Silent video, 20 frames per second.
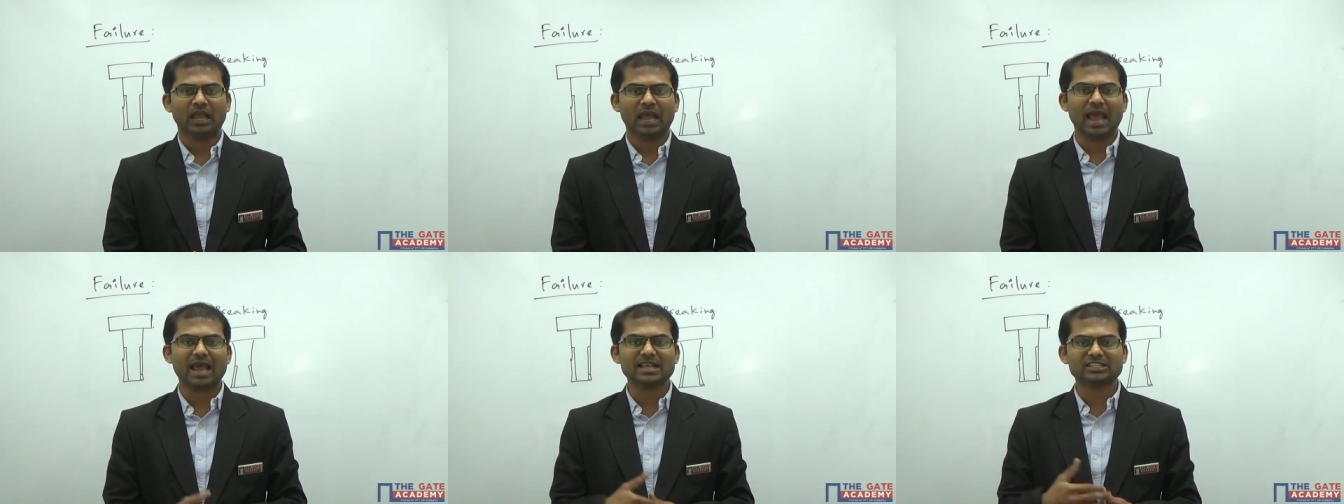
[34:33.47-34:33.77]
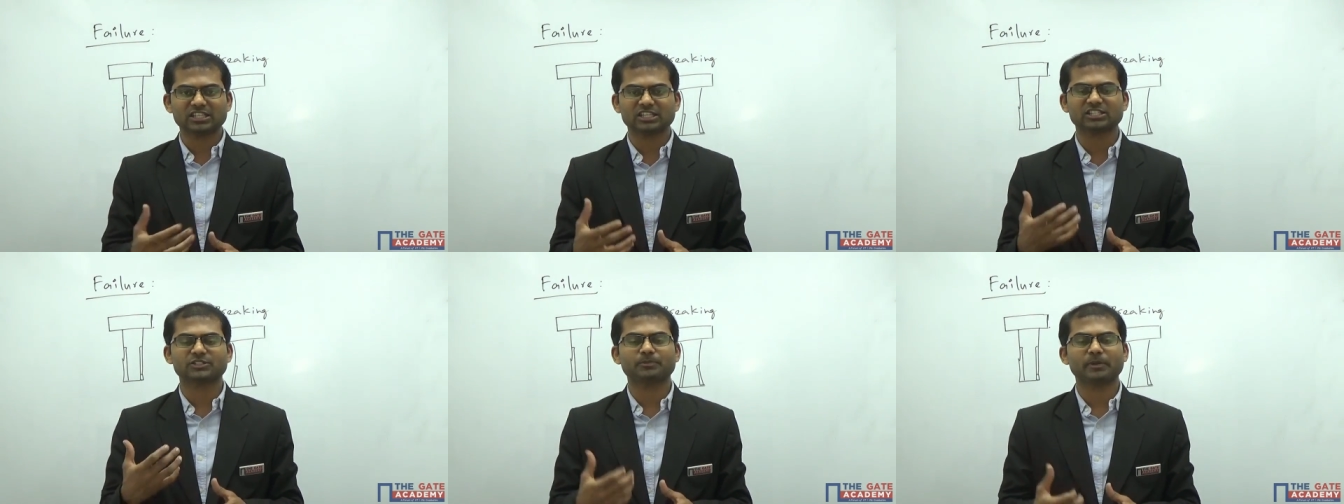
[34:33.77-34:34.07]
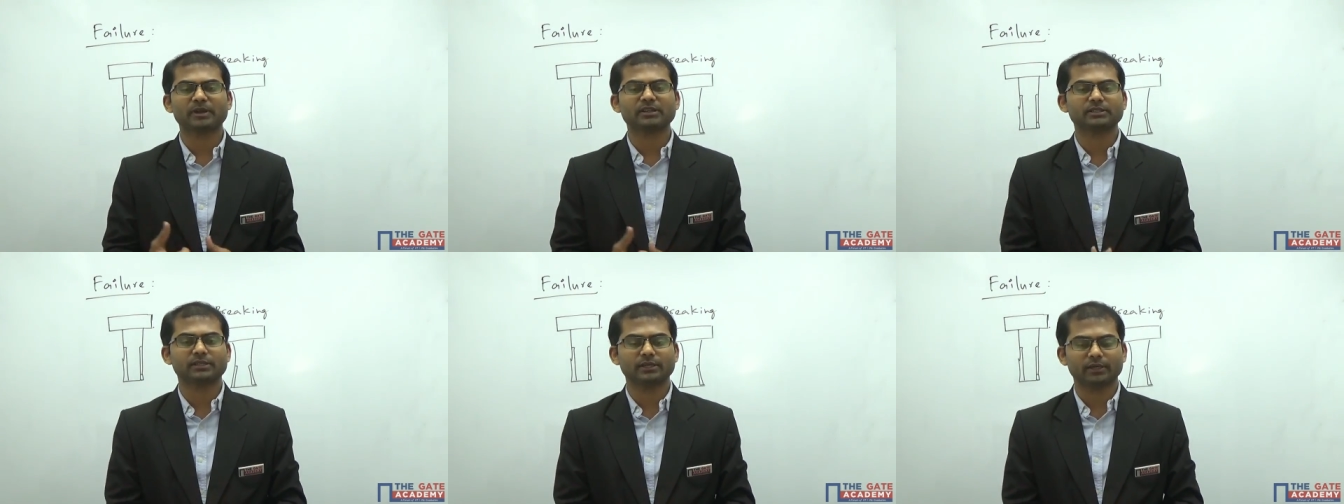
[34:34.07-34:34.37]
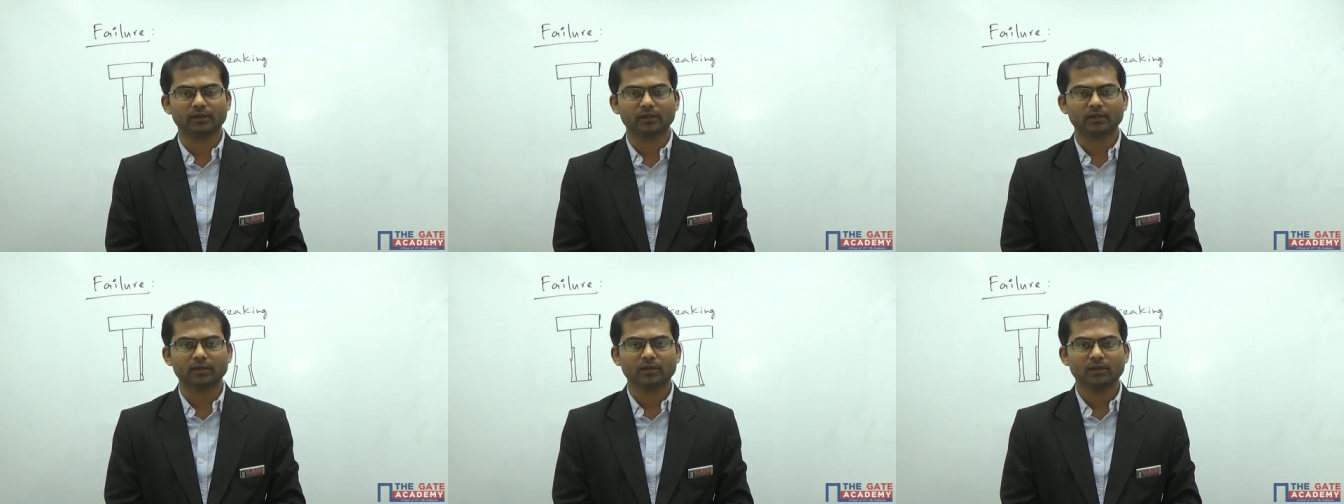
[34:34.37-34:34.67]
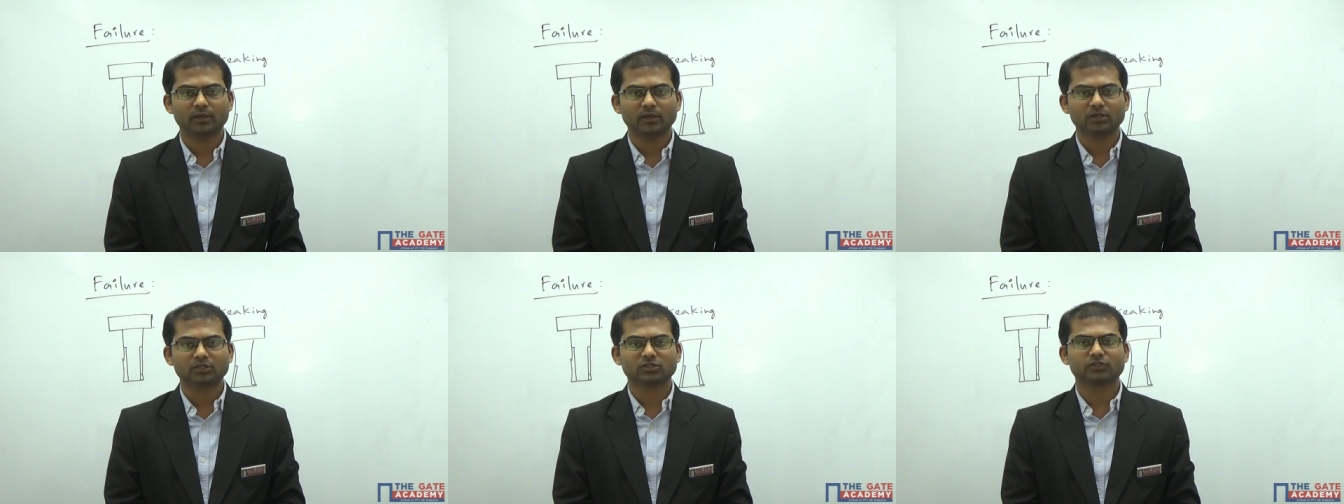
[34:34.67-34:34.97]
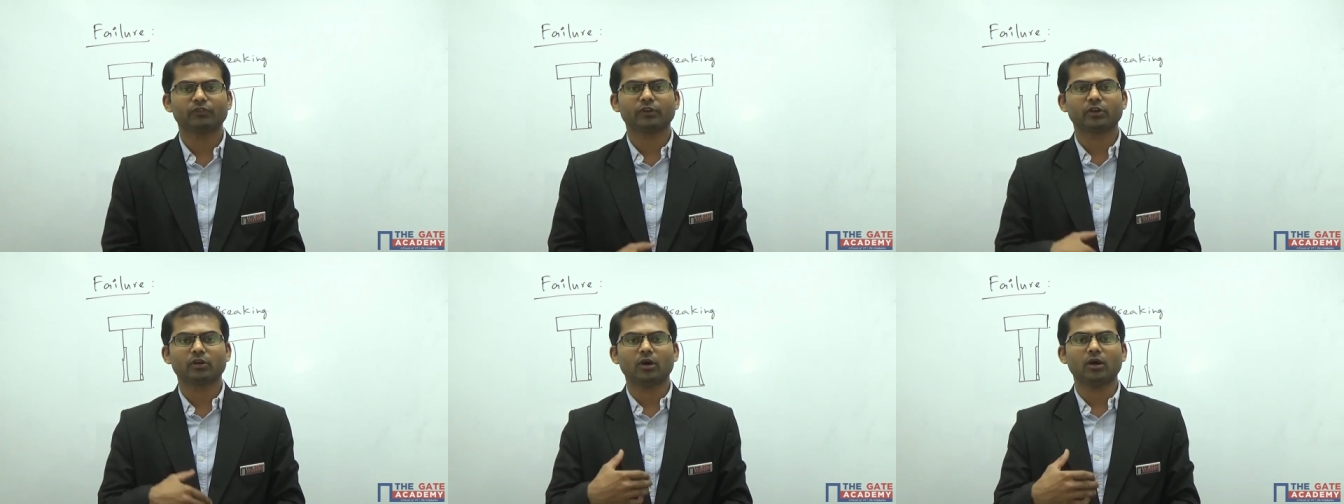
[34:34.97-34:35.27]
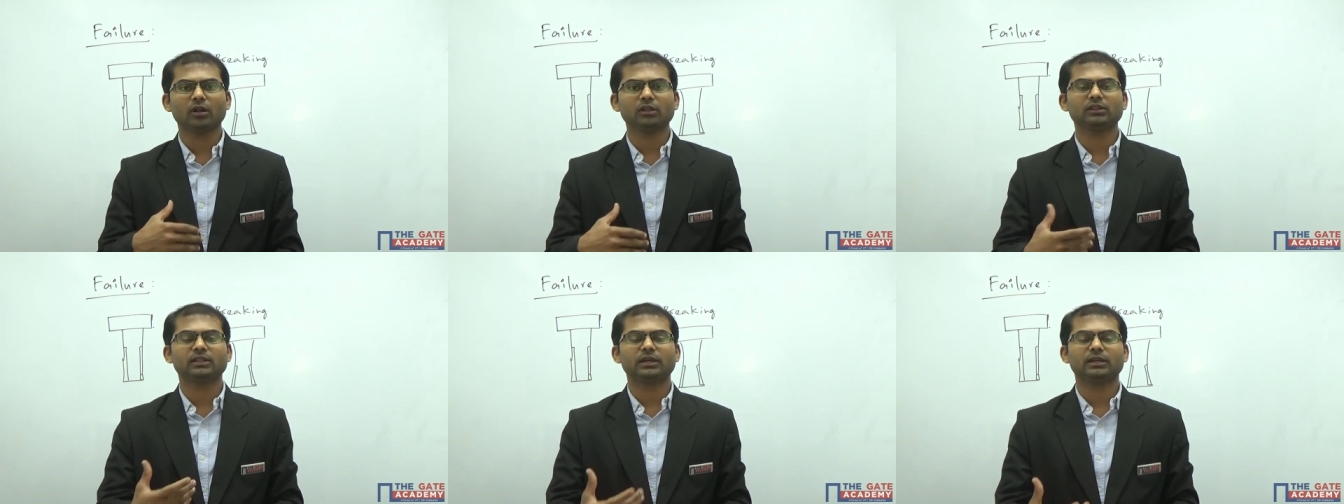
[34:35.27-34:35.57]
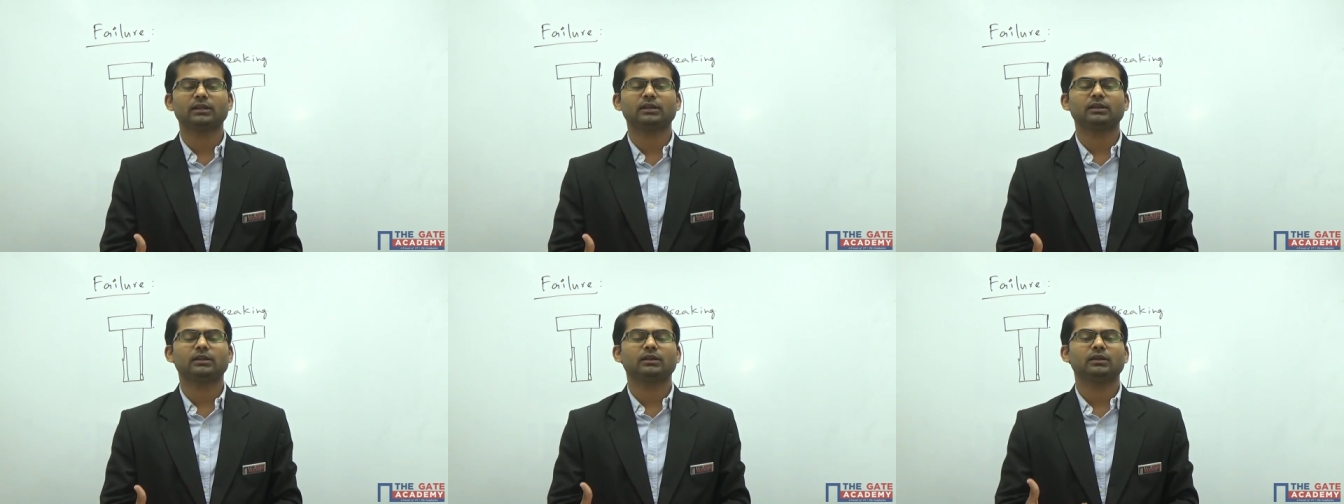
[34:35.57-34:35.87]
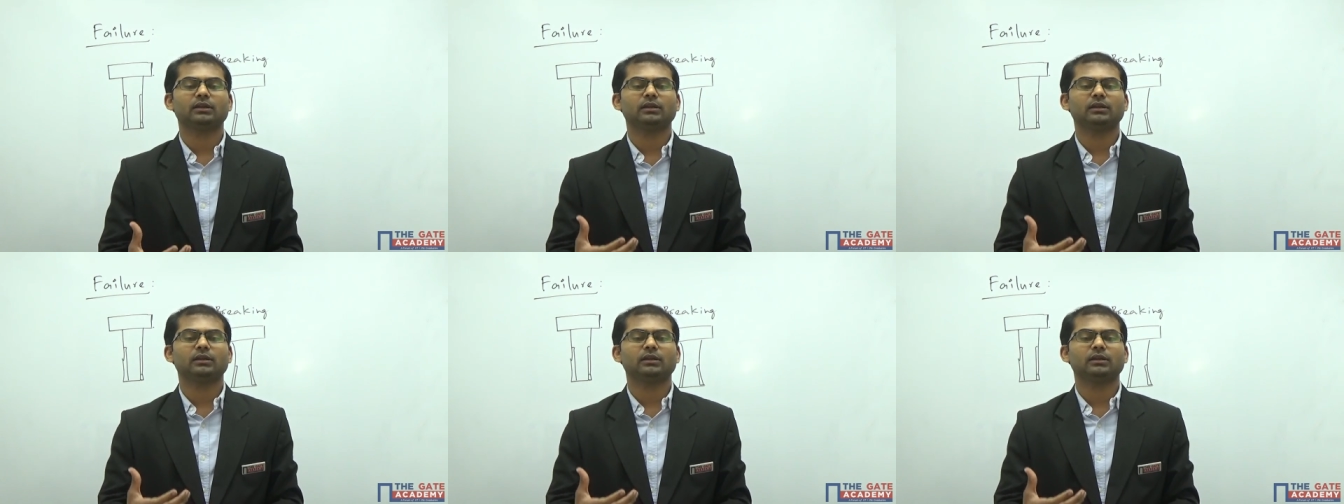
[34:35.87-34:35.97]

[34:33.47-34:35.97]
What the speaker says: as expected, so we call that